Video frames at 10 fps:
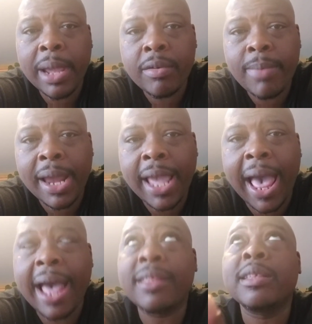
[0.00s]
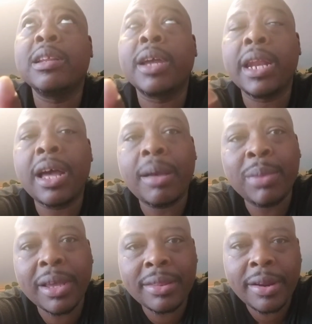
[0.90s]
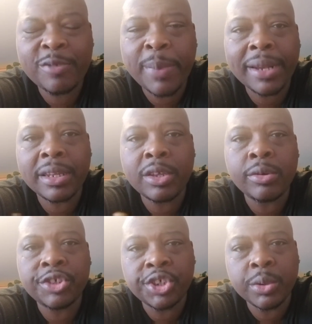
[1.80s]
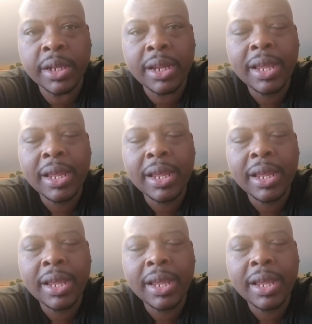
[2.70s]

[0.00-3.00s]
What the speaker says: everybody eyes is looking up because they're expecting you to shoot it.